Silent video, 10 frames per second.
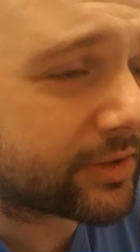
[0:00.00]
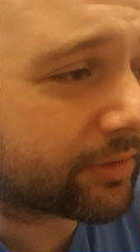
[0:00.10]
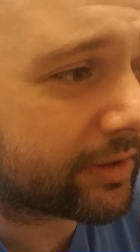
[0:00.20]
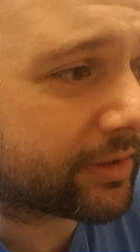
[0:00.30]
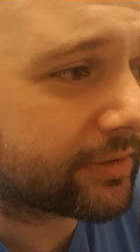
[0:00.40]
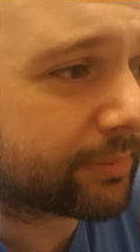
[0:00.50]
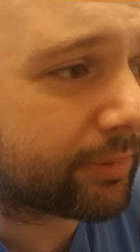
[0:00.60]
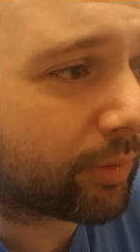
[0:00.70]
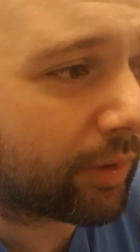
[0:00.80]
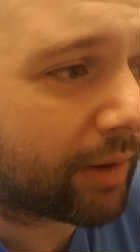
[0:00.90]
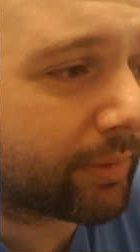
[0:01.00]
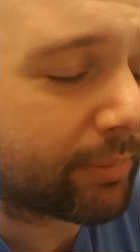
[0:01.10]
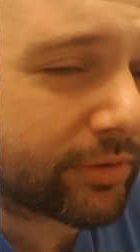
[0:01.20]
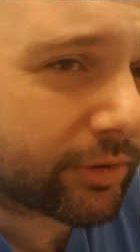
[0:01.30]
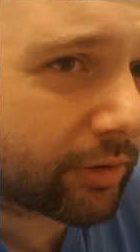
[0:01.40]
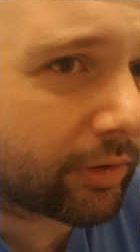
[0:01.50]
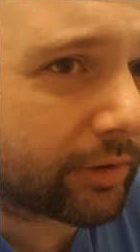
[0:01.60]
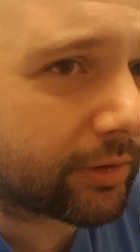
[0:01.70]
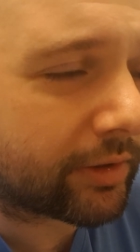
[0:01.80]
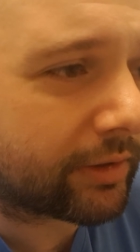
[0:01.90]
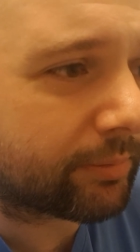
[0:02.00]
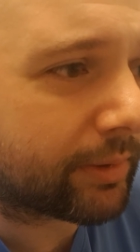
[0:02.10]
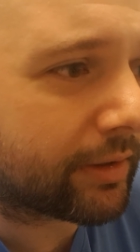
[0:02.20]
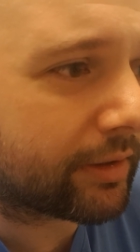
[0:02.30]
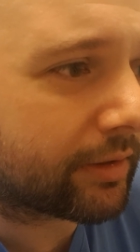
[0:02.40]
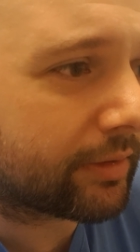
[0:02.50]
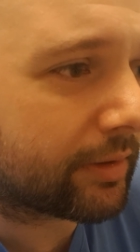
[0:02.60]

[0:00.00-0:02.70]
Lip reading: start as a programmer much earlier in my,